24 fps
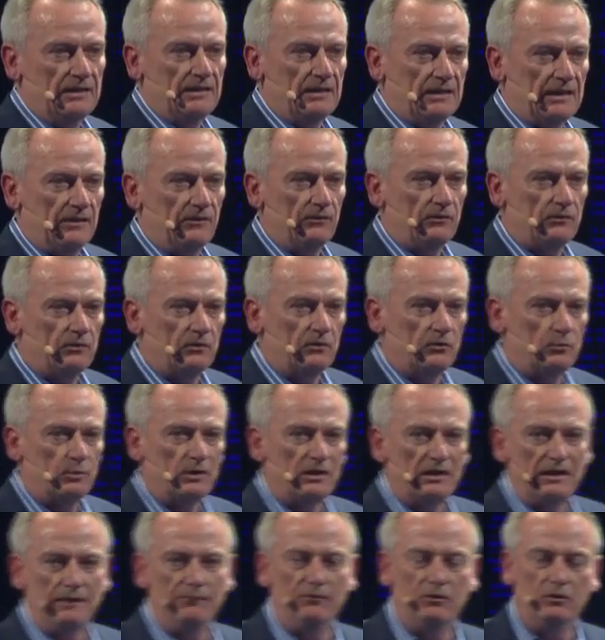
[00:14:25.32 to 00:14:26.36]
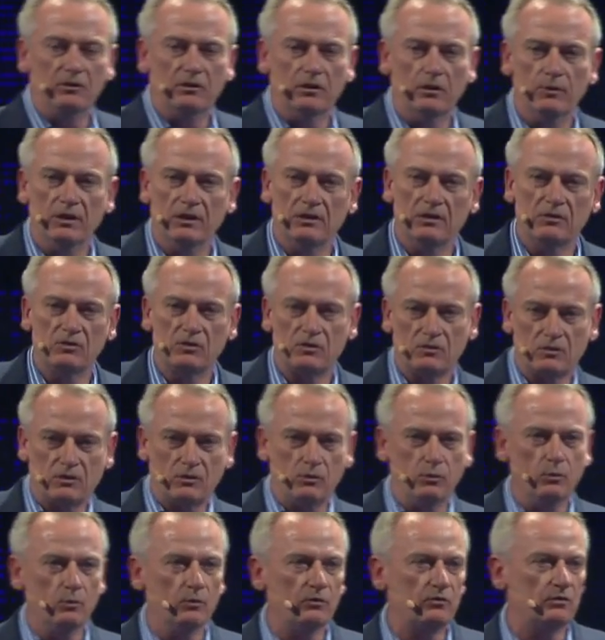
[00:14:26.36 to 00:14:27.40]
and get answers without having to go in and
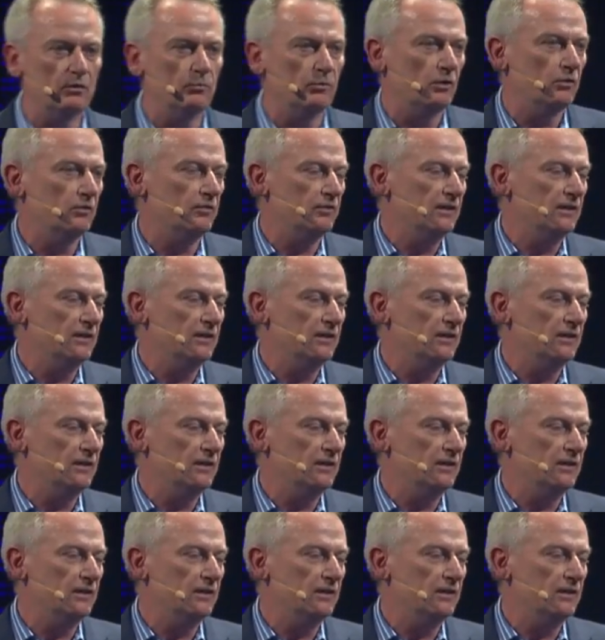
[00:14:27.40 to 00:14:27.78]
call someone